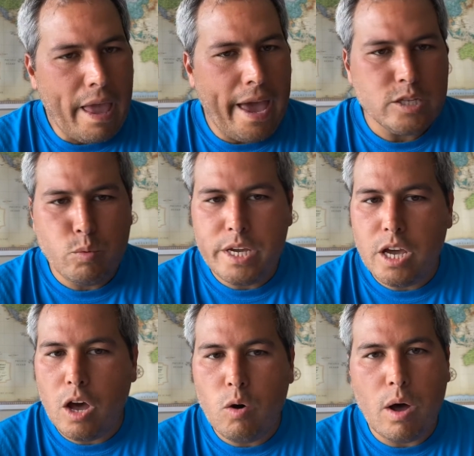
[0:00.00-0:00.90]
as we
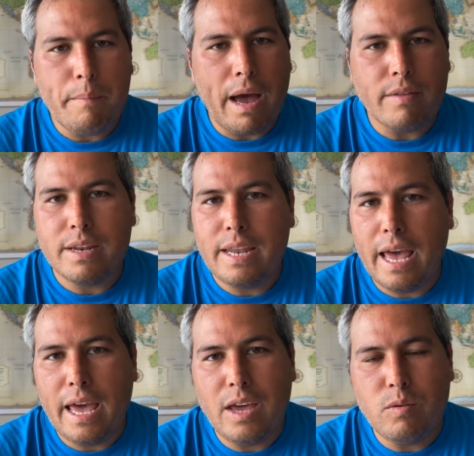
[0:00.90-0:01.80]
go about the
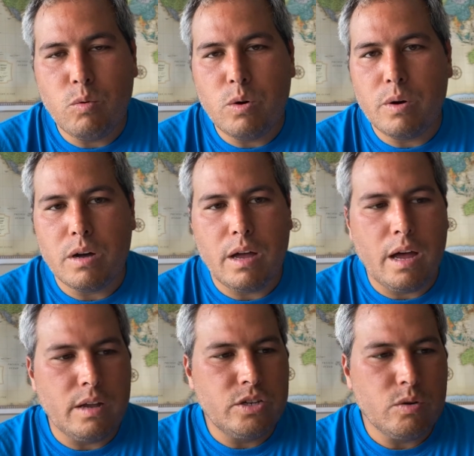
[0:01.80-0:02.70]
day, we will
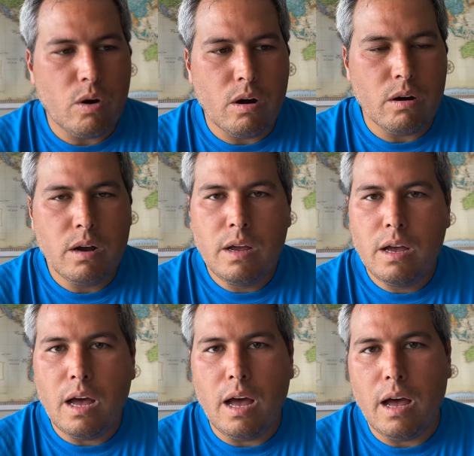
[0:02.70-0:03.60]
uh, do our
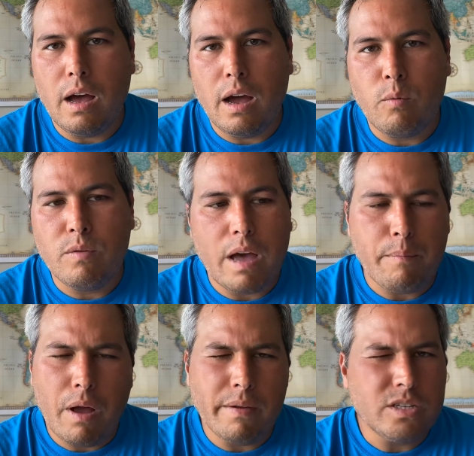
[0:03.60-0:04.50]
uh, uh, we've
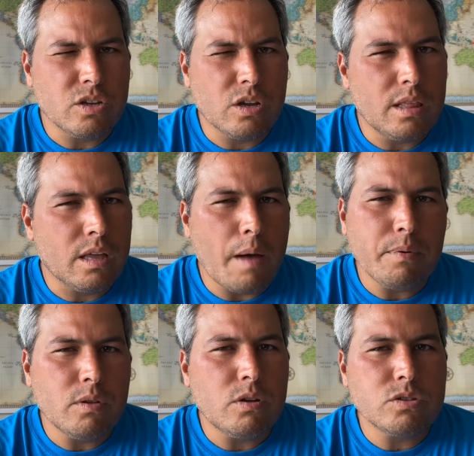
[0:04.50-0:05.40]
got probably just a
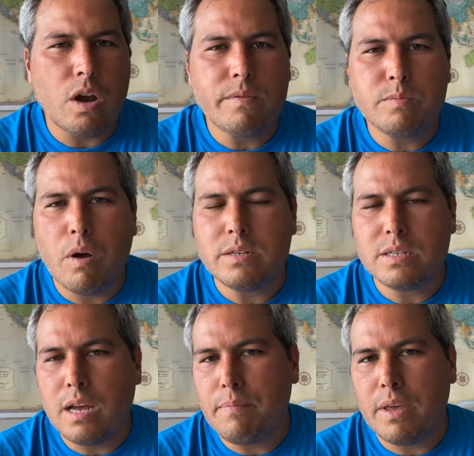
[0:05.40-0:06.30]
couple of little service
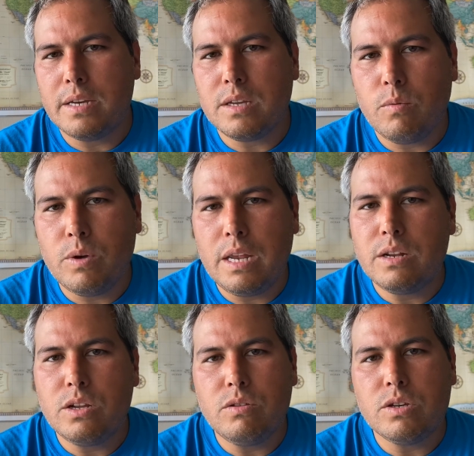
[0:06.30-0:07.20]
project type things that we need
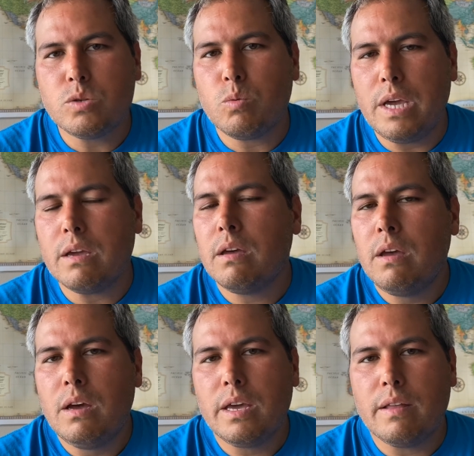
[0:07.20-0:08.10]
to do this week,
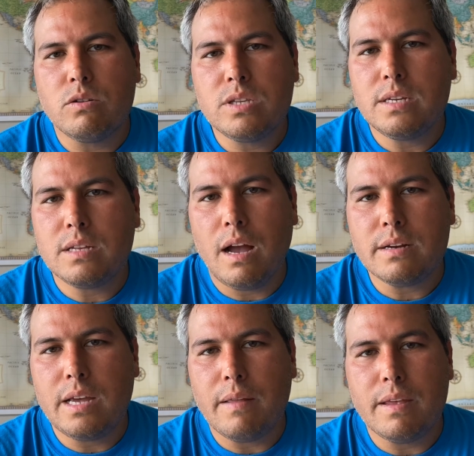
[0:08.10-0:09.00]
get those things
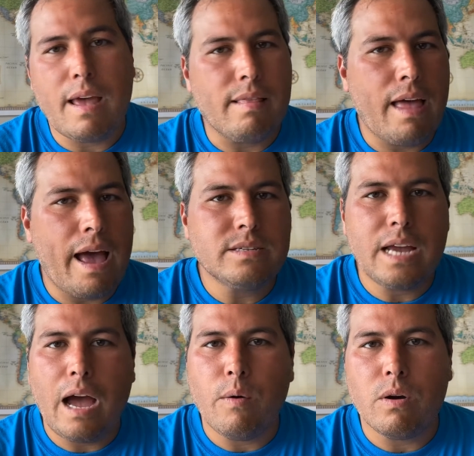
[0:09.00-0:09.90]
knocked out. And then that last
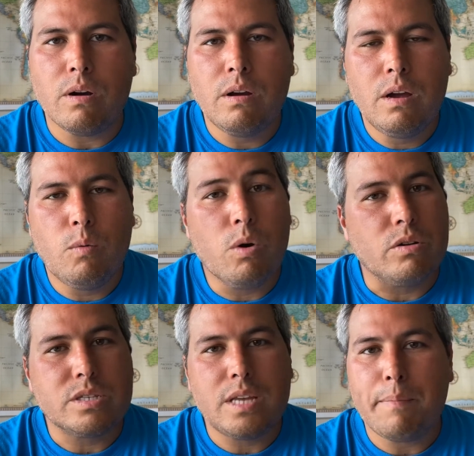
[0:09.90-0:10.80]
hour, we're
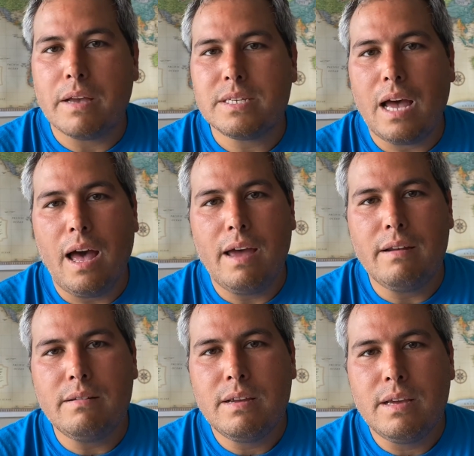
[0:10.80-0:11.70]
going to step
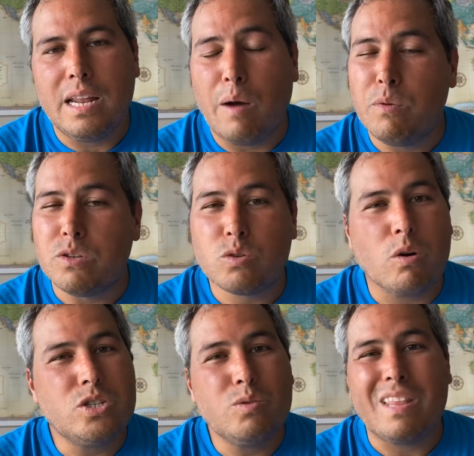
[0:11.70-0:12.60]
outside I'm gonna
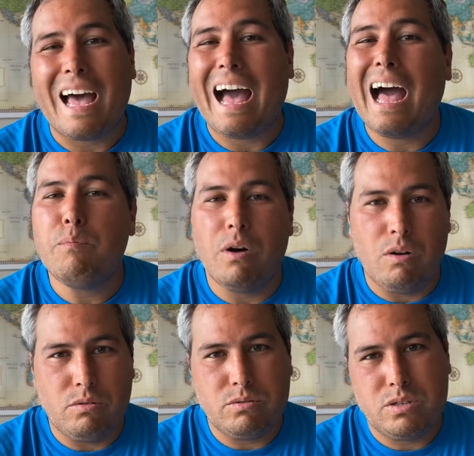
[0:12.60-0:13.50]
squirt you in the
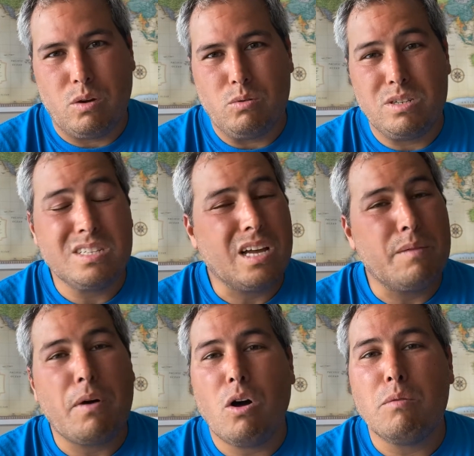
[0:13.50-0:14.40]
eyeball. So just
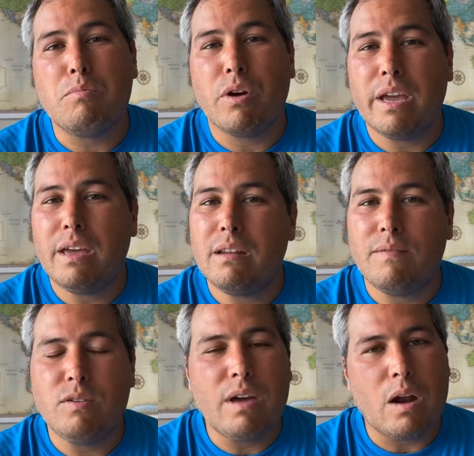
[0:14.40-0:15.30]
come on and bring it.
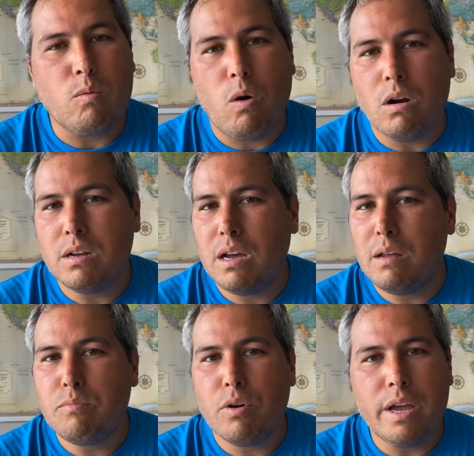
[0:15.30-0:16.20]
If you got a water
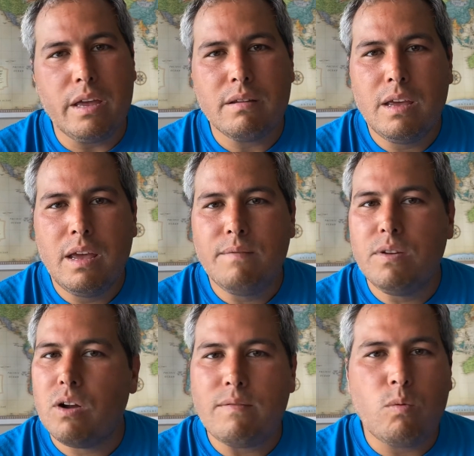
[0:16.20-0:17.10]
gun, bring it. If
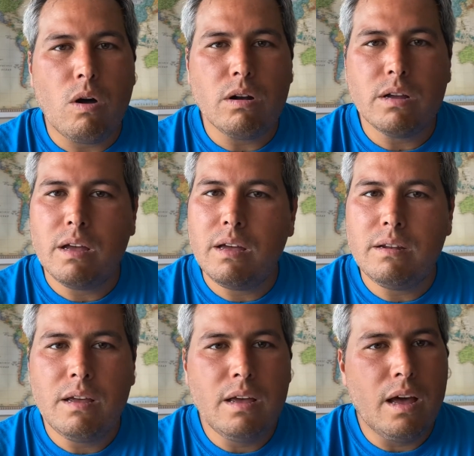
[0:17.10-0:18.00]
you don't have a water
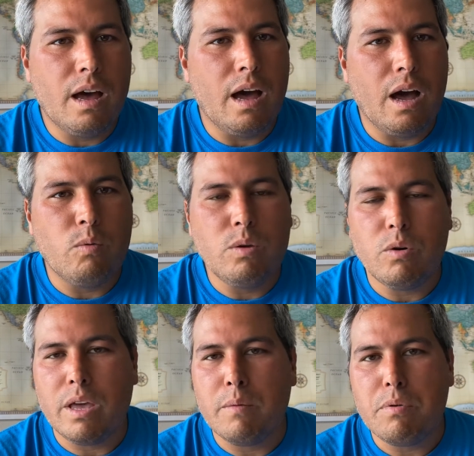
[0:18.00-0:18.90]
gun, uh, we
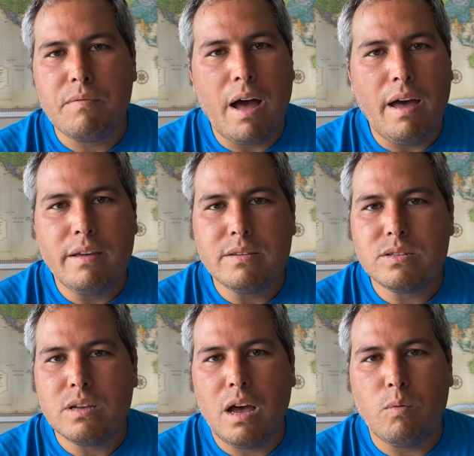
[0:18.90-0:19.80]
will
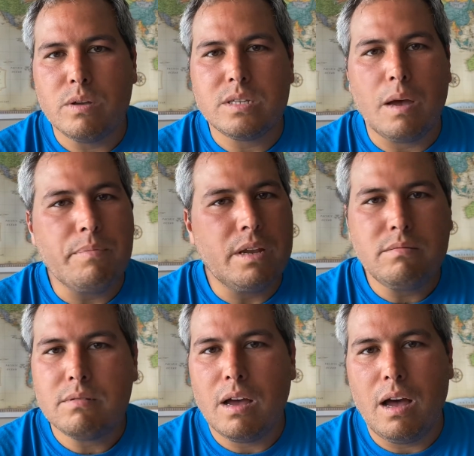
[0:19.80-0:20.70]
improvise uh, with
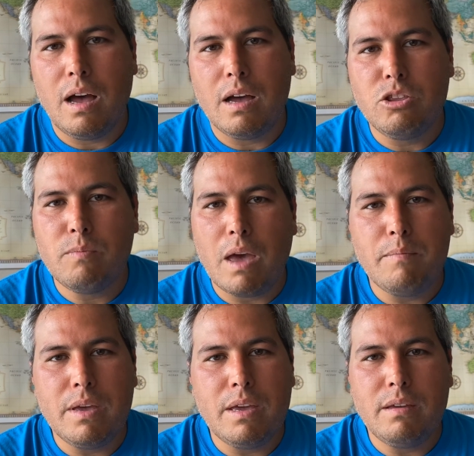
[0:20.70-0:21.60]
something. Uh, you may
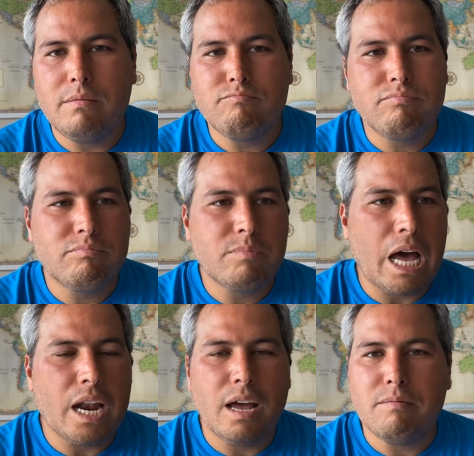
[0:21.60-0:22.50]
be
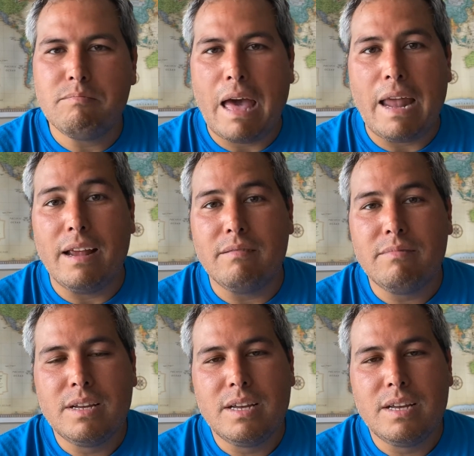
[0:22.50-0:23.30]
kind of at a